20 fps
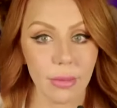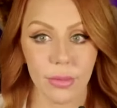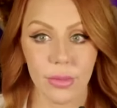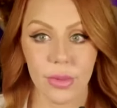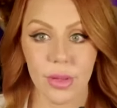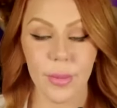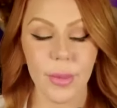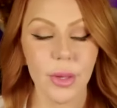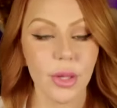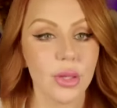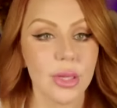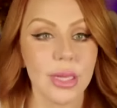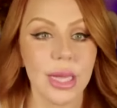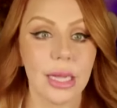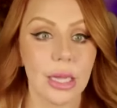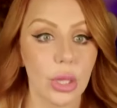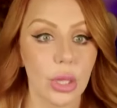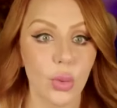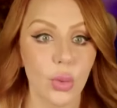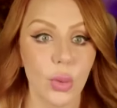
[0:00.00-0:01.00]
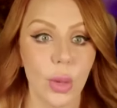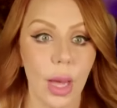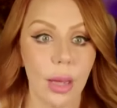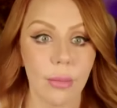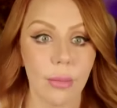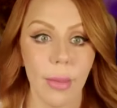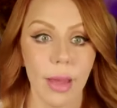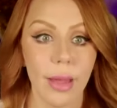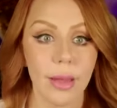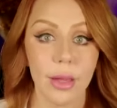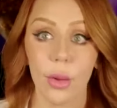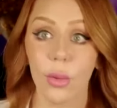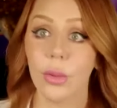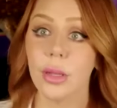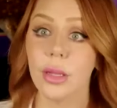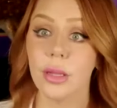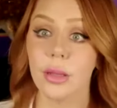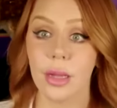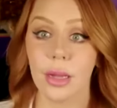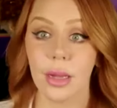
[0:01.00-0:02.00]
Somebody just said Luna. And the
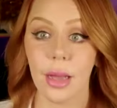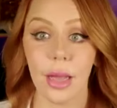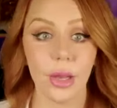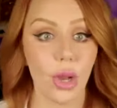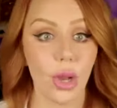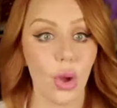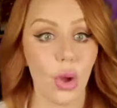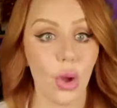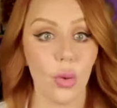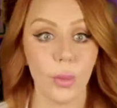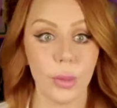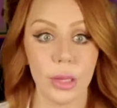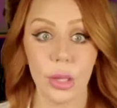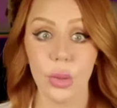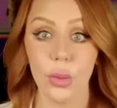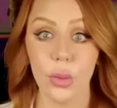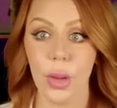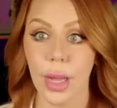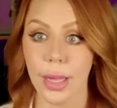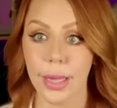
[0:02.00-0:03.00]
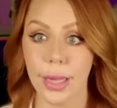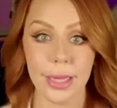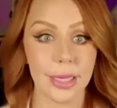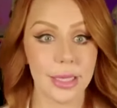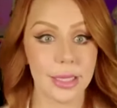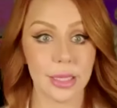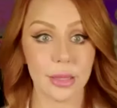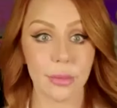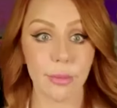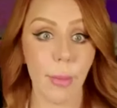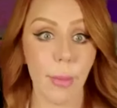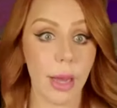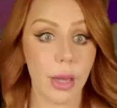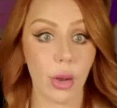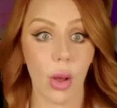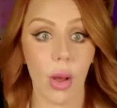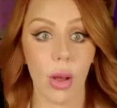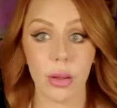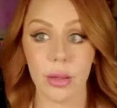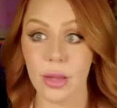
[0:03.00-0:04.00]
only thing I know with Luna is my
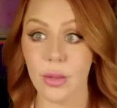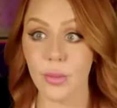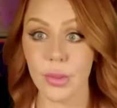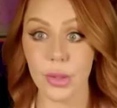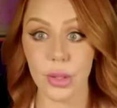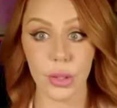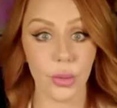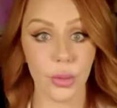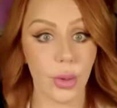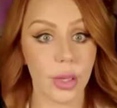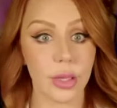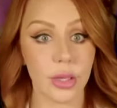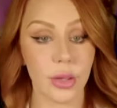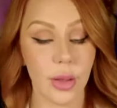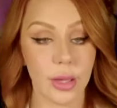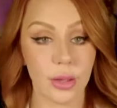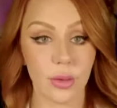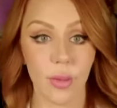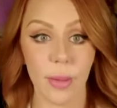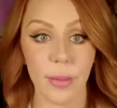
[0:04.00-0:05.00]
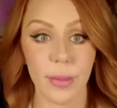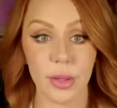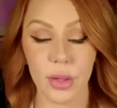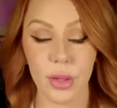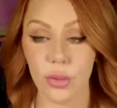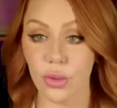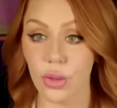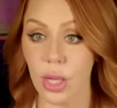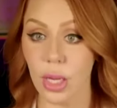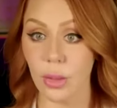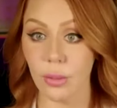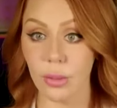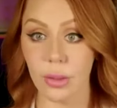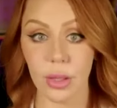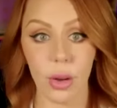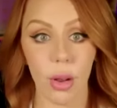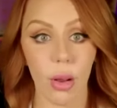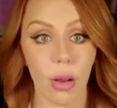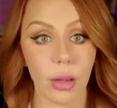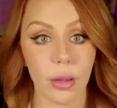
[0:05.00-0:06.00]
dog that was Luna. So that's why I'm associating with a
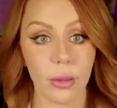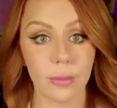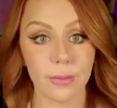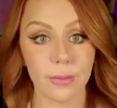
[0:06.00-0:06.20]
dog.